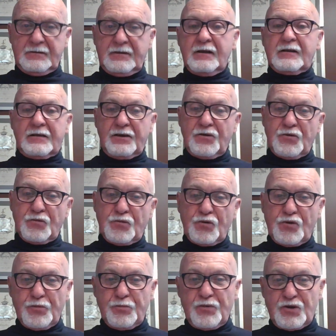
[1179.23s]
You
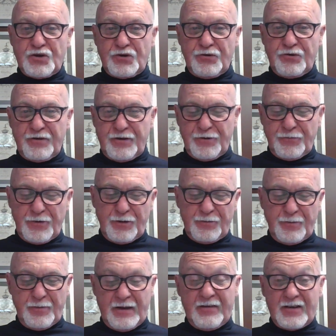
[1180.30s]
can be sure that it will be.
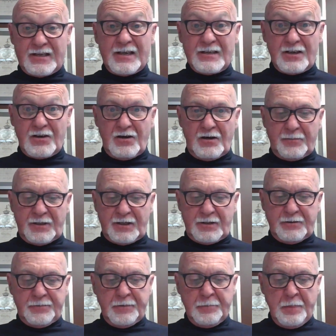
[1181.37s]
This is a comedy.
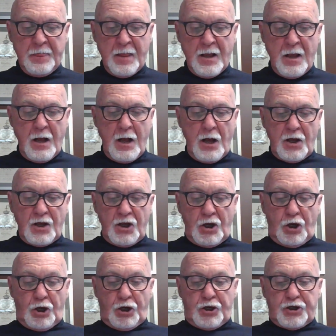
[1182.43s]

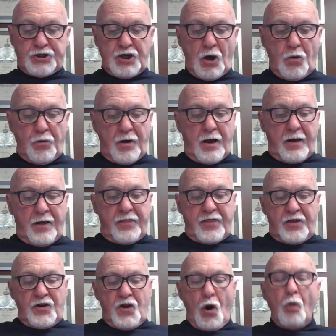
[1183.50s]
So
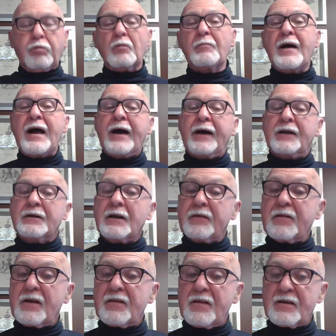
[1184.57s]
the nobleman,
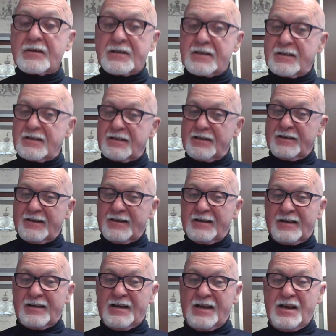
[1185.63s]
and
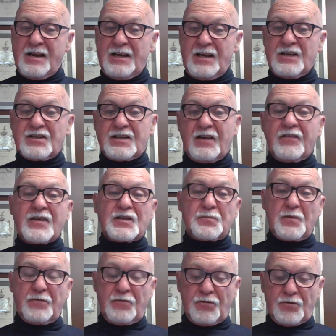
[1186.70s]
he's done this
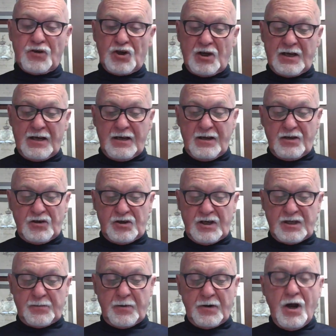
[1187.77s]
before,
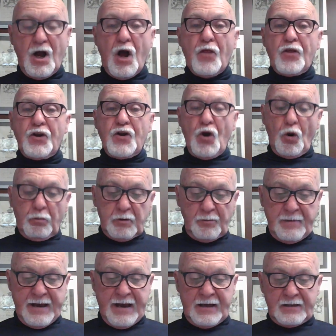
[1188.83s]
Shakespeare. The
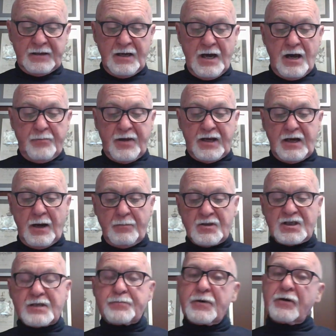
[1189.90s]
nobleman becomes
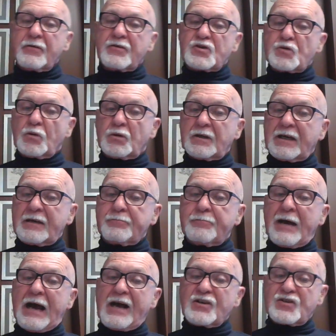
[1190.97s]
spiritual in
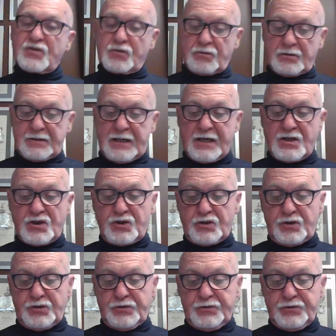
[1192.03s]
pastoral nature.